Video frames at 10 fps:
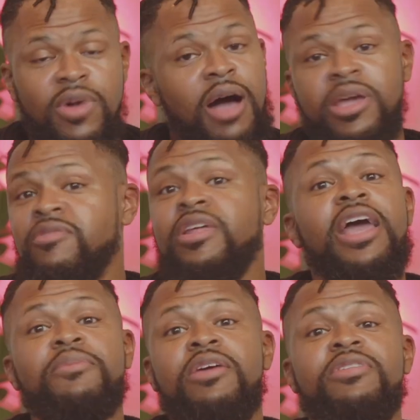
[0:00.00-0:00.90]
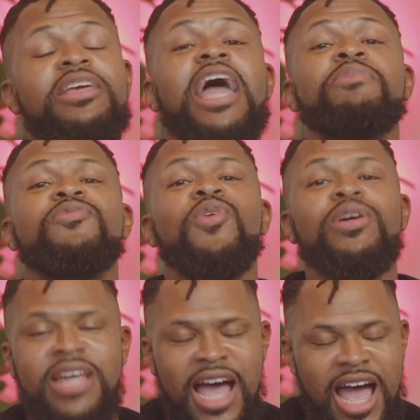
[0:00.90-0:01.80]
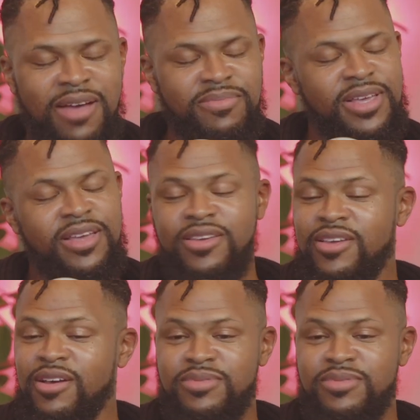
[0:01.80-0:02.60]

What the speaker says: I'm giving the game before time. You know what I'm